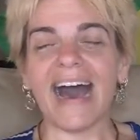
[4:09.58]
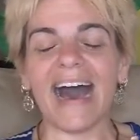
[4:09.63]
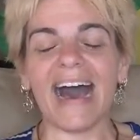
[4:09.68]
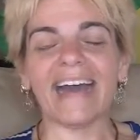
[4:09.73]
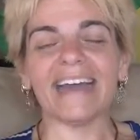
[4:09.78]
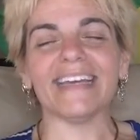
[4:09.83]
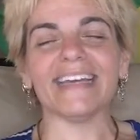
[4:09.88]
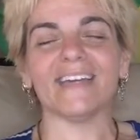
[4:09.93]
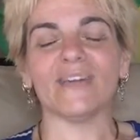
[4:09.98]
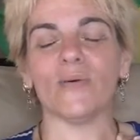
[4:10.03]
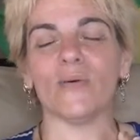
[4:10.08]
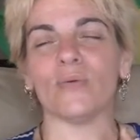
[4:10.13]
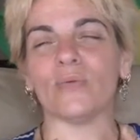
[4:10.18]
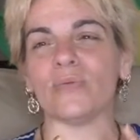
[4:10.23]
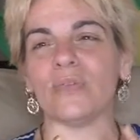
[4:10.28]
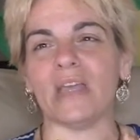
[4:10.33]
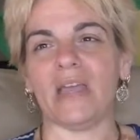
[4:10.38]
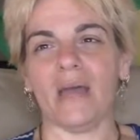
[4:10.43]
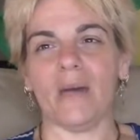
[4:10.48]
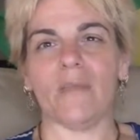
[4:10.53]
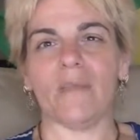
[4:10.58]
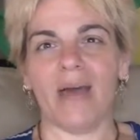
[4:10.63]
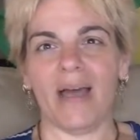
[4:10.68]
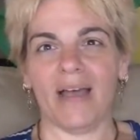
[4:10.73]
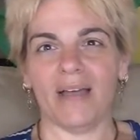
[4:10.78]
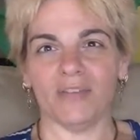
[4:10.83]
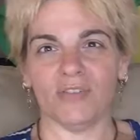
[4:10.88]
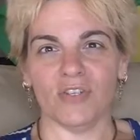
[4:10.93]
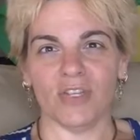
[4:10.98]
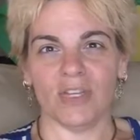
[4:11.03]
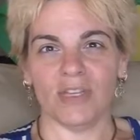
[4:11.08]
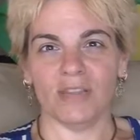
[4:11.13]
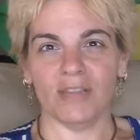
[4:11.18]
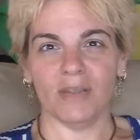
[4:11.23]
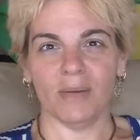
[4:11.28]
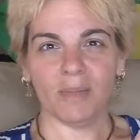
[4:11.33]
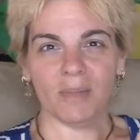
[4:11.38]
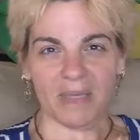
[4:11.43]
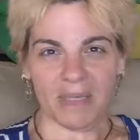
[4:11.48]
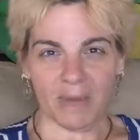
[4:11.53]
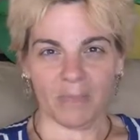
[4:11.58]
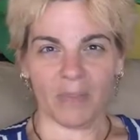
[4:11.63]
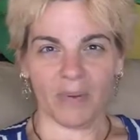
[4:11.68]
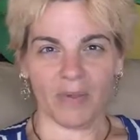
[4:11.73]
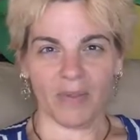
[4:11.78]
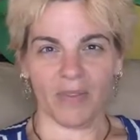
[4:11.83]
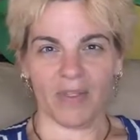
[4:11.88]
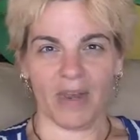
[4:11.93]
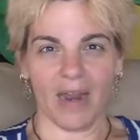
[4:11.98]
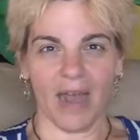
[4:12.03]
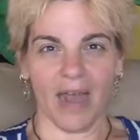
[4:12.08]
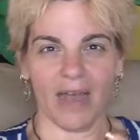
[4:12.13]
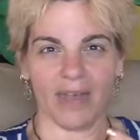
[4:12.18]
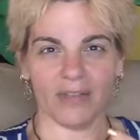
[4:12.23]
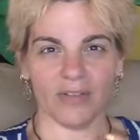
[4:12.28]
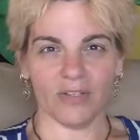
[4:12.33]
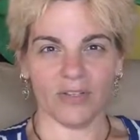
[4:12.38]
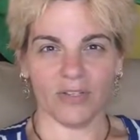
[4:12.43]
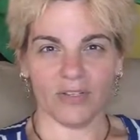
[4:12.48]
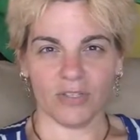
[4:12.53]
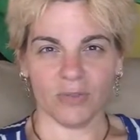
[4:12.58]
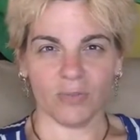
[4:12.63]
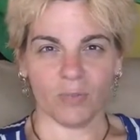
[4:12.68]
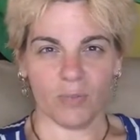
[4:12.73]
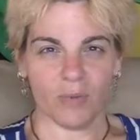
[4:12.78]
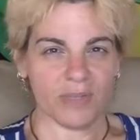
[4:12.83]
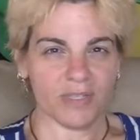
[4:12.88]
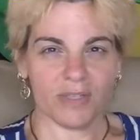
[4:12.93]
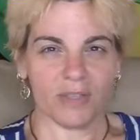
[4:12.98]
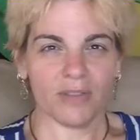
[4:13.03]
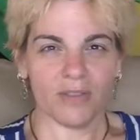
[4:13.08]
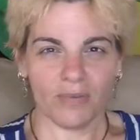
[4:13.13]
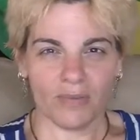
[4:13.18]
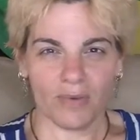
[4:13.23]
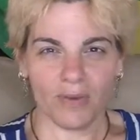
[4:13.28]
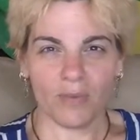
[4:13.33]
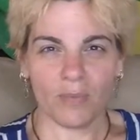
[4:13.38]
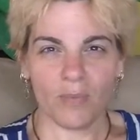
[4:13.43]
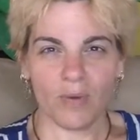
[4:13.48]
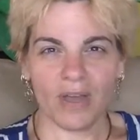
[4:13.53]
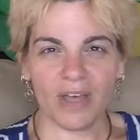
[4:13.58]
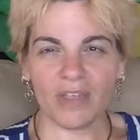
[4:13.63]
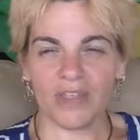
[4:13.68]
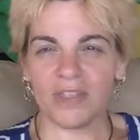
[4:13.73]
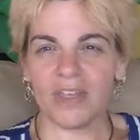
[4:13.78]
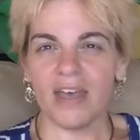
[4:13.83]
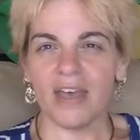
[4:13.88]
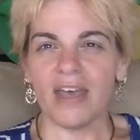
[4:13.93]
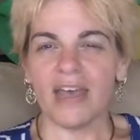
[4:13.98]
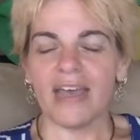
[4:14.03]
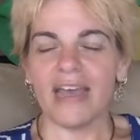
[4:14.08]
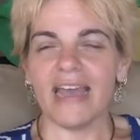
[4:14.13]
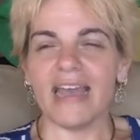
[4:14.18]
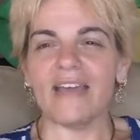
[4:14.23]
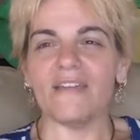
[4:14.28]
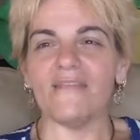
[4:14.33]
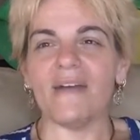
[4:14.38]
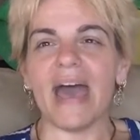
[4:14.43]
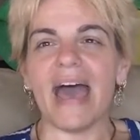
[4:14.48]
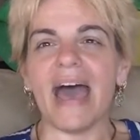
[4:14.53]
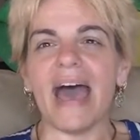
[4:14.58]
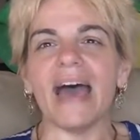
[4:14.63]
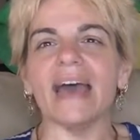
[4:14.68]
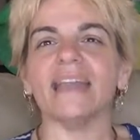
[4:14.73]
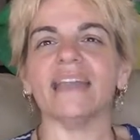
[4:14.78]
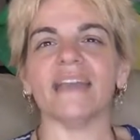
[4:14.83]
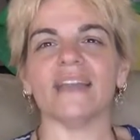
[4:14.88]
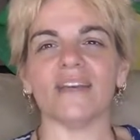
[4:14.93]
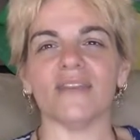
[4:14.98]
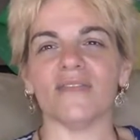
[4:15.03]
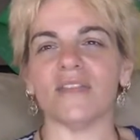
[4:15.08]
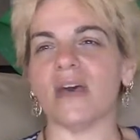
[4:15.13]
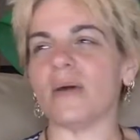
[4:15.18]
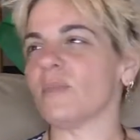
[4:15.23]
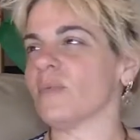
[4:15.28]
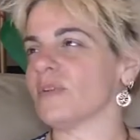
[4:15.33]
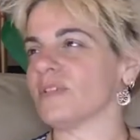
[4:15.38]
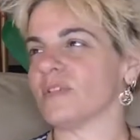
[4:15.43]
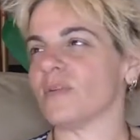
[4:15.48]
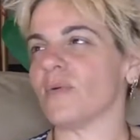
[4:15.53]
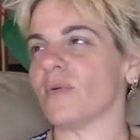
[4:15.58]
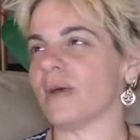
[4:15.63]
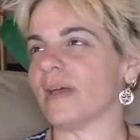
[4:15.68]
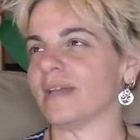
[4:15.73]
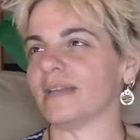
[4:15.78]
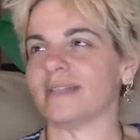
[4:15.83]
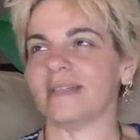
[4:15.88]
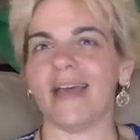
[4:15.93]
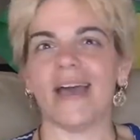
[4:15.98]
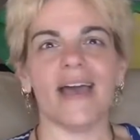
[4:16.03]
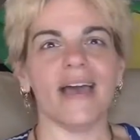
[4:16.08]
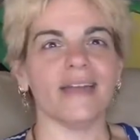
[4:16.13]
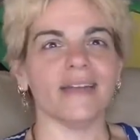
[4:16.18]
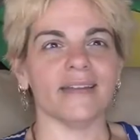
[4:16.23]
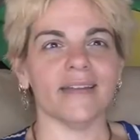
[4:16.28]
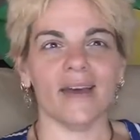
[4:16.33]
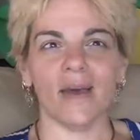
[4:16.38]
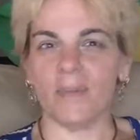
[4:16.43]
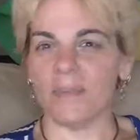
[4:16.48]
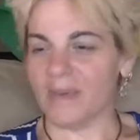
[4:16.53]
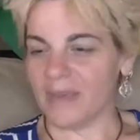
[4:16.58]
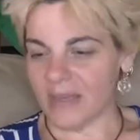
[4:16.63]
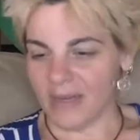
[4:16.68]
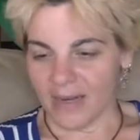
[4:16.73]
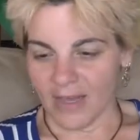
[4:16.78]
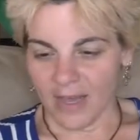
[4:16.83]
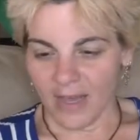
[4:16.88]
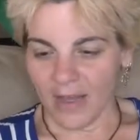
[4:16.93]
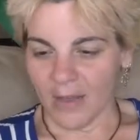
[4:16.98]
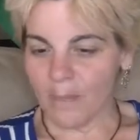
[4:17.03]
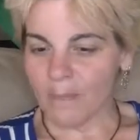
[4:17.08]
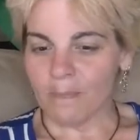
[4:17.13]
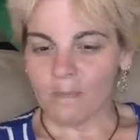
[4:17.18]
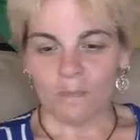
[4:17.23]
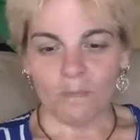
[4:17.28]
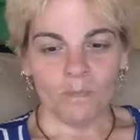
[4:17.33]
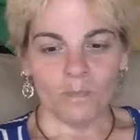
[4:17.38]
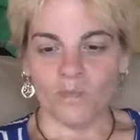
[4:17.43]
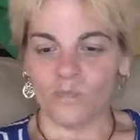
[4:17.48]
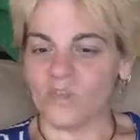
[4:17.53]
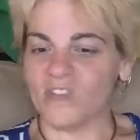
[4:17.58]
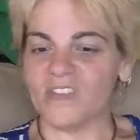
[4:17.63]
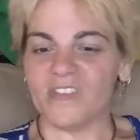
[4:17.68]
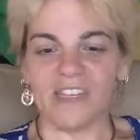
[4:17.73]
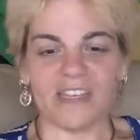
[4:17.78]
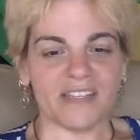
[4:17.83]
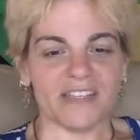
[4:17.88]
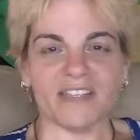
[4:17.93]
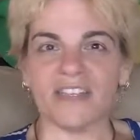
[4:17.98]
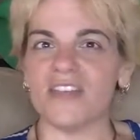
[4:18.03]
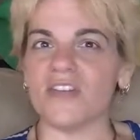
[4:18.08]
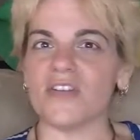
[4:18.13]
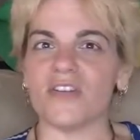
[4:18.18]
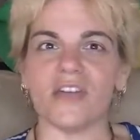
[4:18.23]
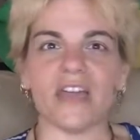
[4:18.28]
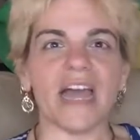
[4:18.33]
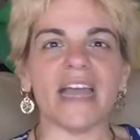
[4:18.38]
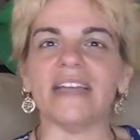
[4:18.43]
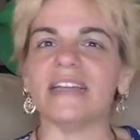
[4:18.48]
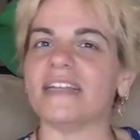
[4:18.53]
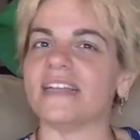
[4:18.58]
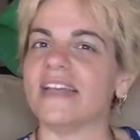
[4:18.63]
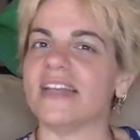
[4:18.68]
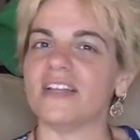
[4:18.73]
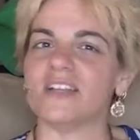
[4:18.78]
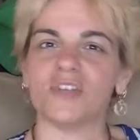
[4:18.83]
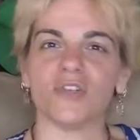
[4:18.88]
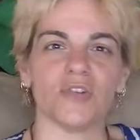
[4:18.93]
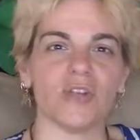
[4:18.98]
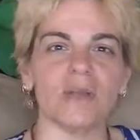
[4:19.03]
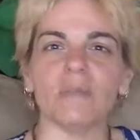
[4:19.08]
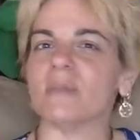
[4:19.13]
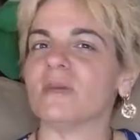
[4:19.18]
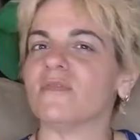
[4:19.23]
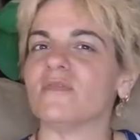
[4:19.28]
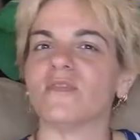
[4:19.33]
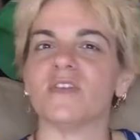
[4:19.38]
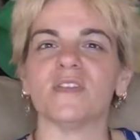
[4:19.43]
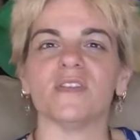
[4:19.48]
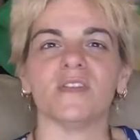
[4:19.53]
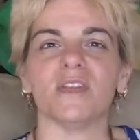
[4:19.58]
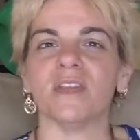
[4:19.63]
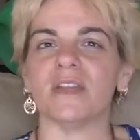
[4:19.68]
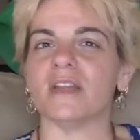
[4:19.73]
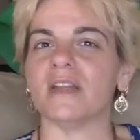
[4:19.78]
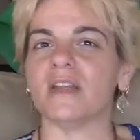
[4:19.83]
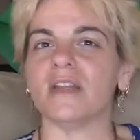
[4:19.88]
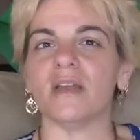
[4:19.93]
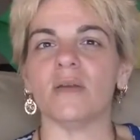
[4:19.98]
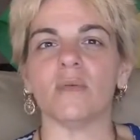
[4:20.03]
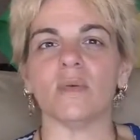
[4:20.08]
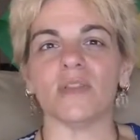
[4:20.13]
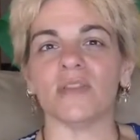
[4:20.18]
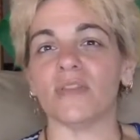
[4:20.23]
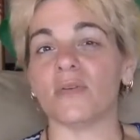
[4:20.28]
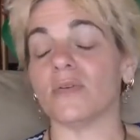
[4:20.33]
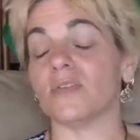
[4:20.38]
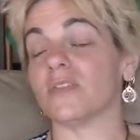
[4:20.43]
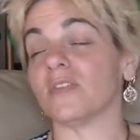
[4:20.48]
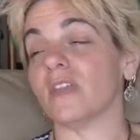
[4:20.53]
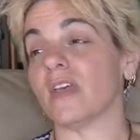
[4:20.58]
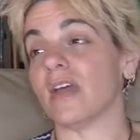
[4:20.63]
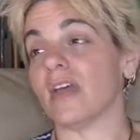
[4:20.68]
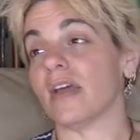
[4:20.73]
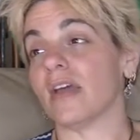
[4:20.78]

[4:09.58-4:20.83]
I can only imagine the people that I just was in the room with, if any of them was going to end up in a 60 or 90-day treatment facility with those